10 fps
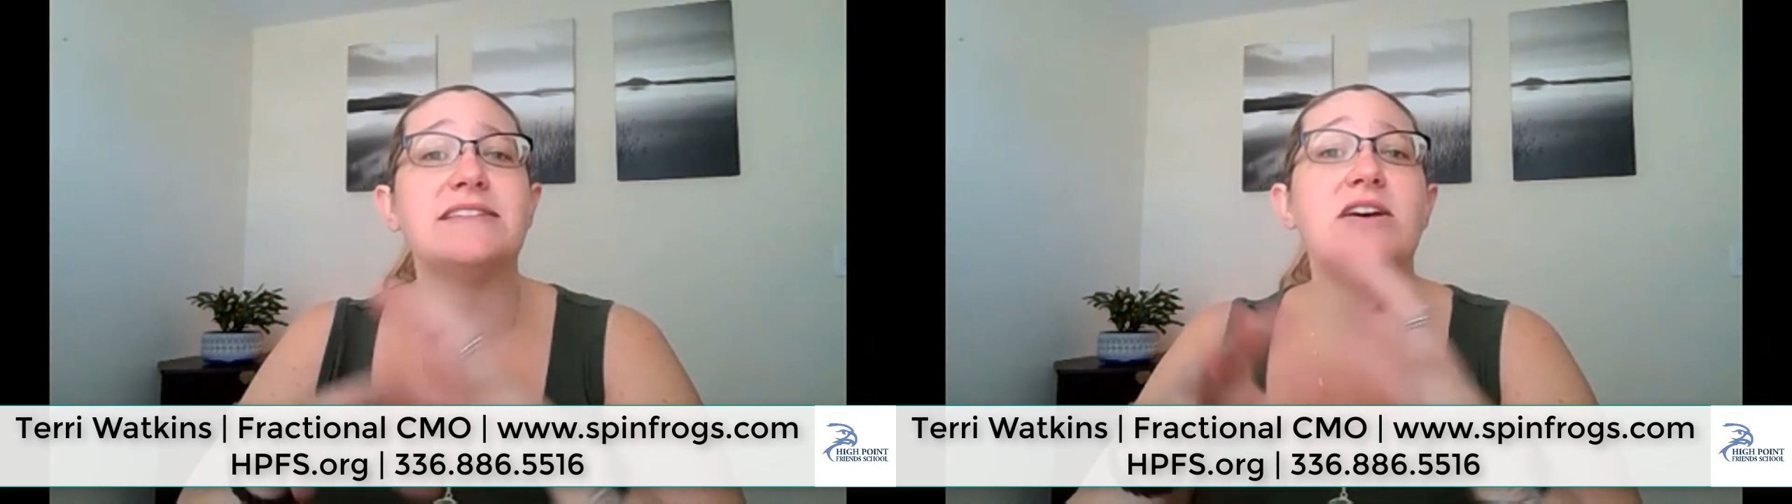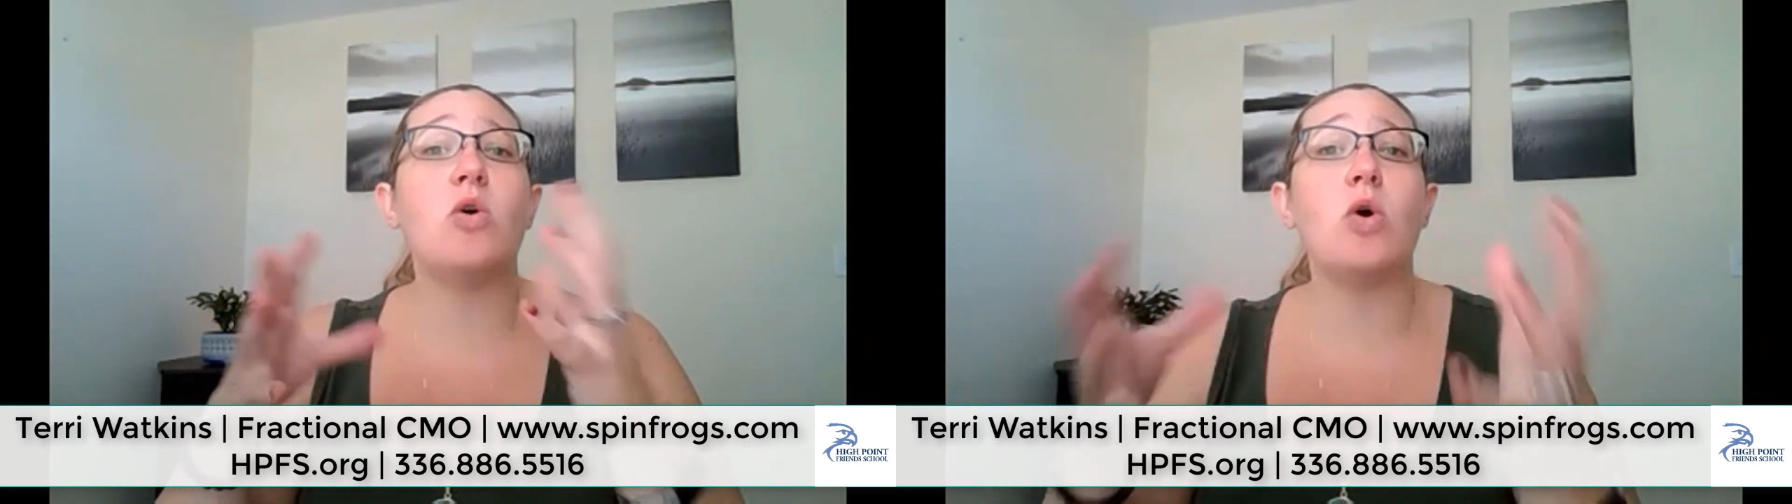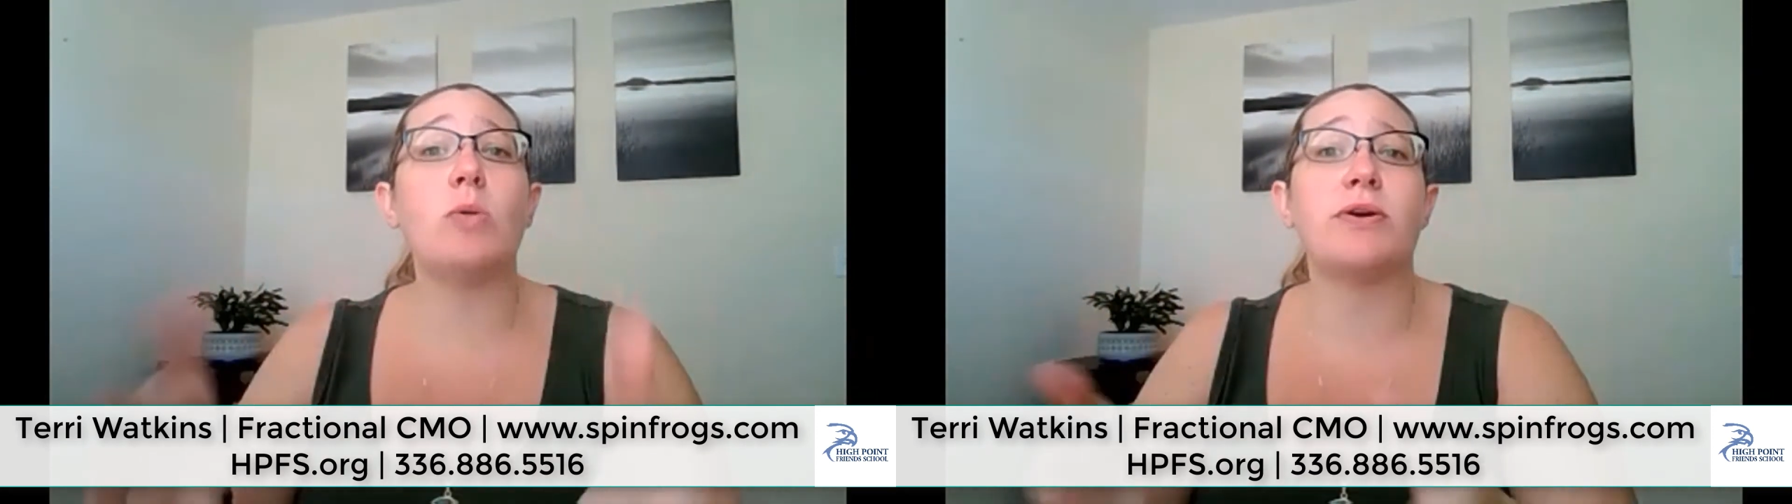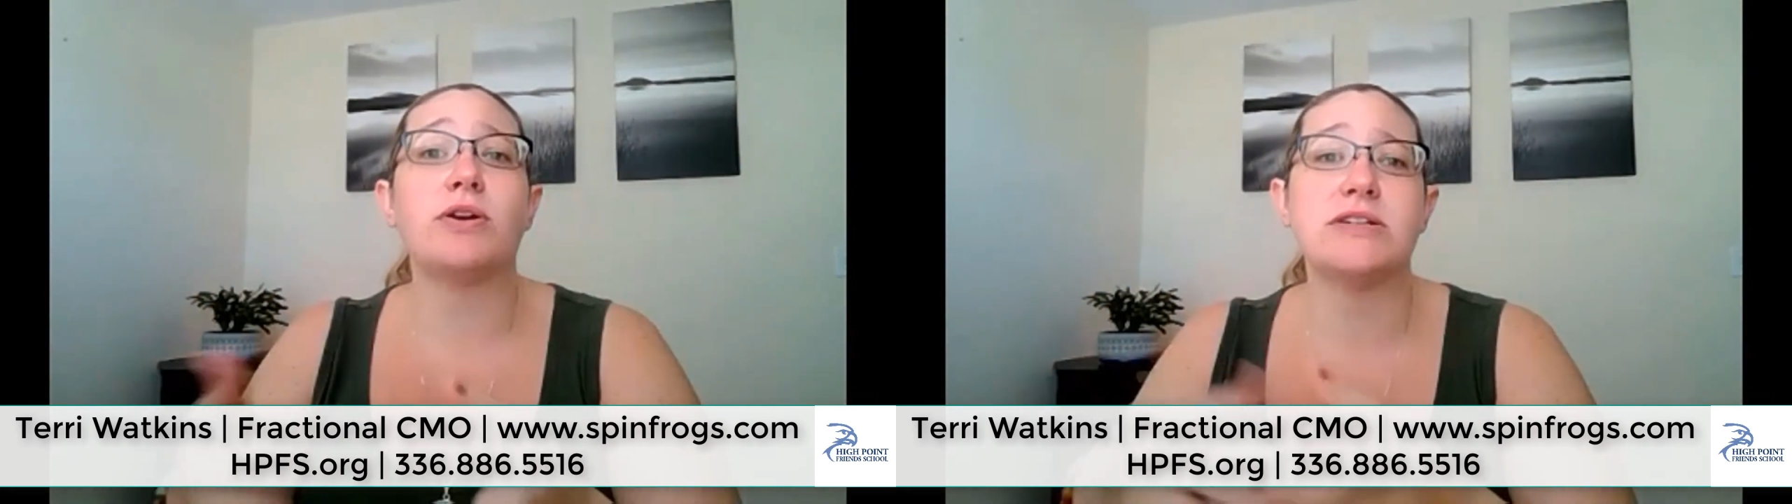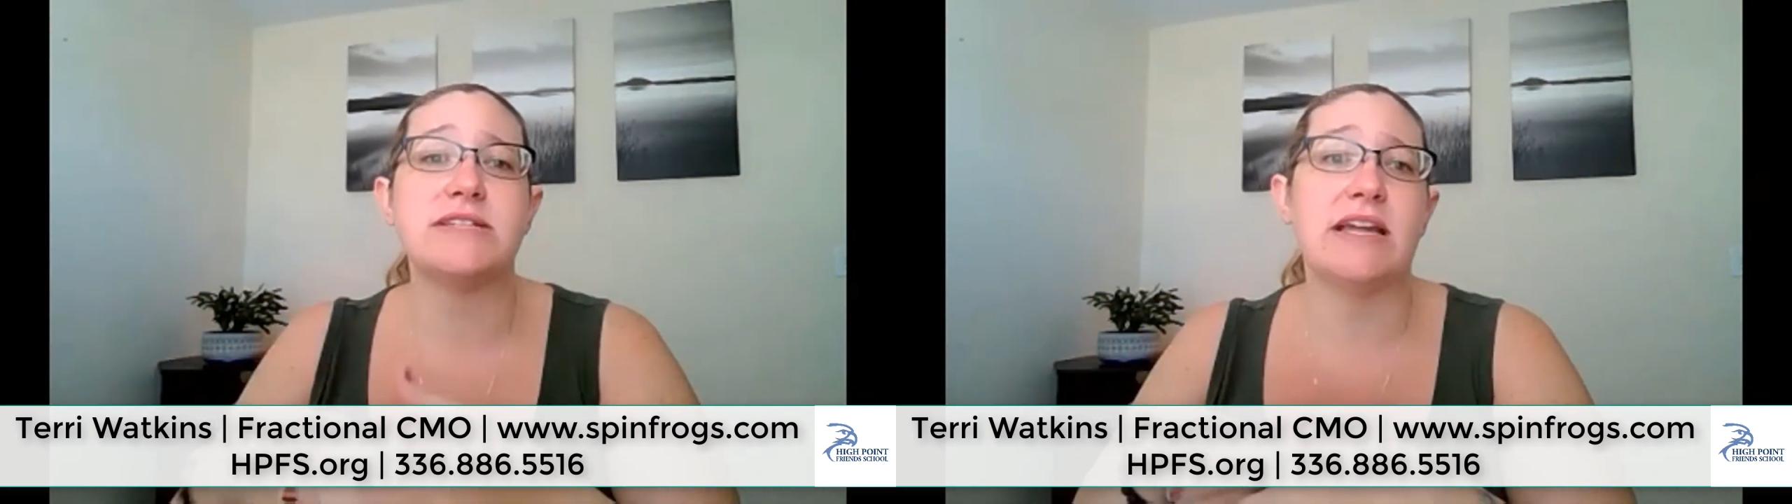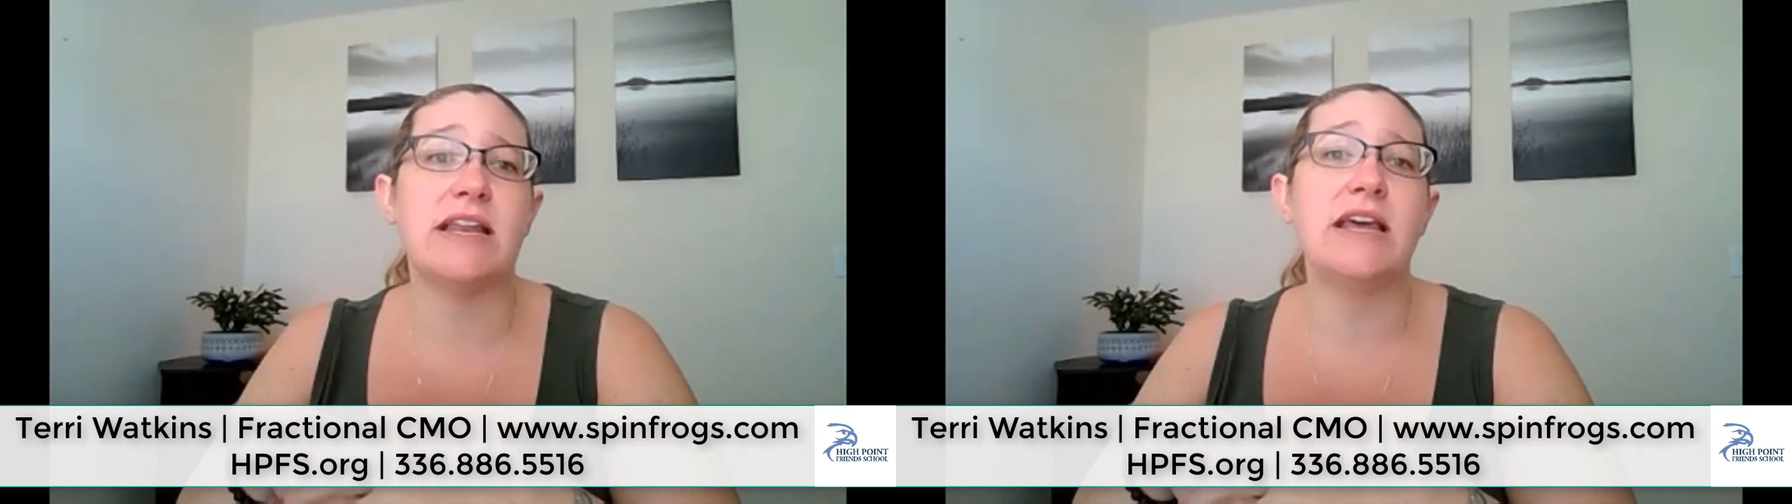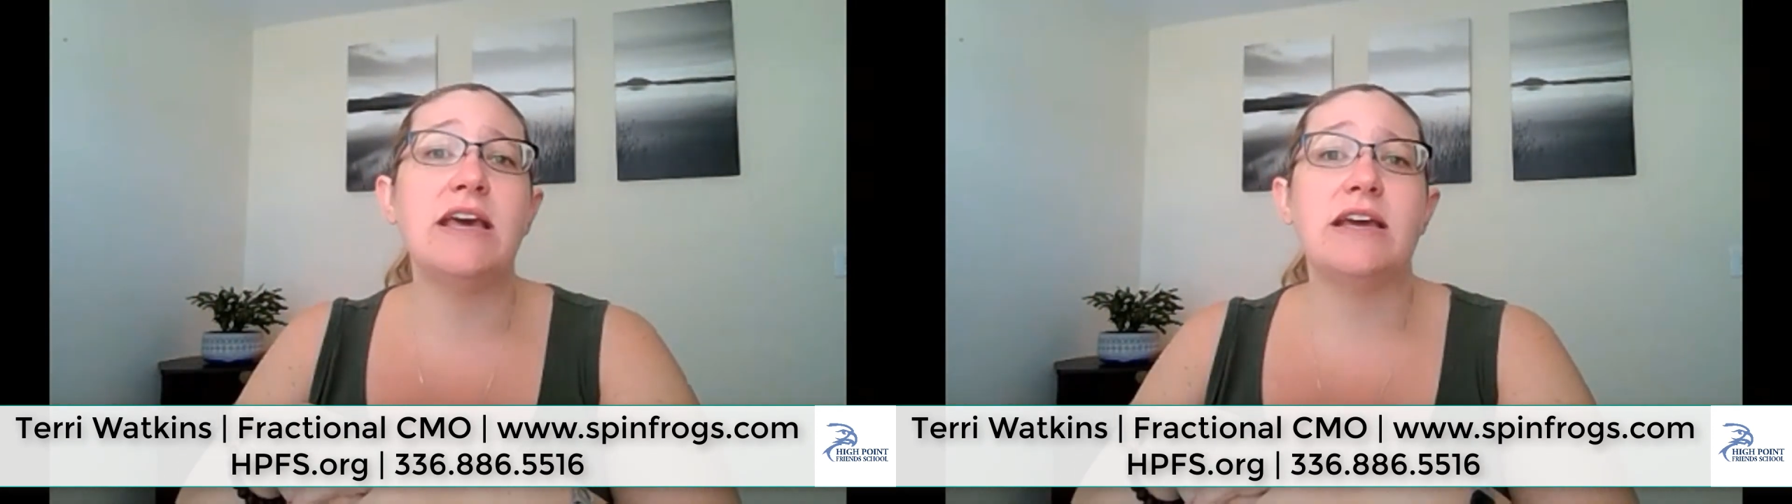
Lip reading: a whole person,